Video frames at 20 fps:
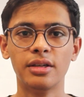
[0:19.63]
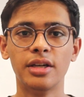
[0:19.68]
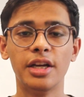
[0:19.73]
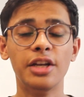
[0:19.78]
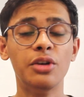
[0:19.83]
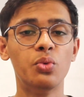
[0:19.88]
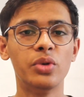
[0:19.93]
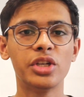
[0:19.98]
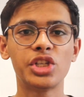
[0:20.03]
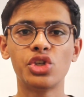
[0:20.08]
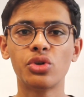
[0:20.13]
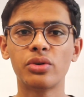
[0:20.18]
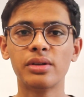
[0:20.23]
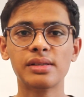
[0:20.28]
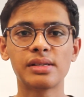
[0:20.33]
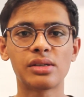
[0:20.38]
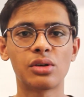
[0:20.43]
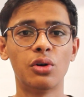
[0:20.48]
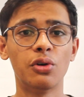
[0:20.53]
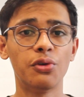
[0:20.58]
in which you
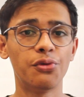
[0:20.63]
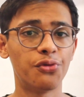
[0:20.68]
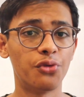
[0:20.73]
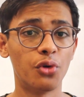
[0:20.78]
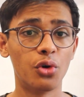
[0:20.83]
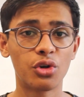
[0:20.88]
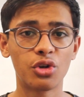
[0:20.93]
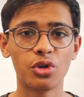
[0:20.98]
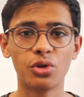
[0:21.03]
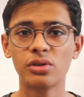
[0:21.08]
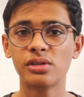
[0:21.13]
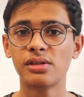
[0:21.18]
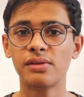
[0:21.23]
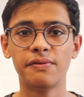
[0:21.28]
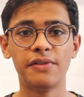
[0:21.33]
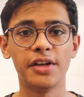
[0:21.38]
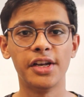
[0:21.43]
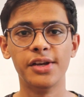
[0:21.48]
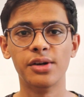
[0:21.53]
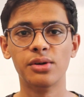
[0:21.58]
can store photos,
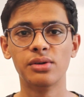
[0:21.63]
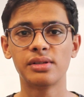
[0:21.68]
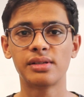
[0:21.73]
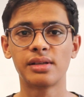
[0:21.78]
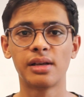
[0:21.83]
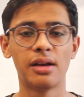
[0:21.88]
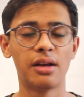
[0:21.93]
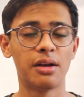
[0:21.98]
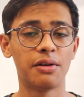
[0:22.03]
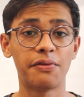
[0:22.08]
videos,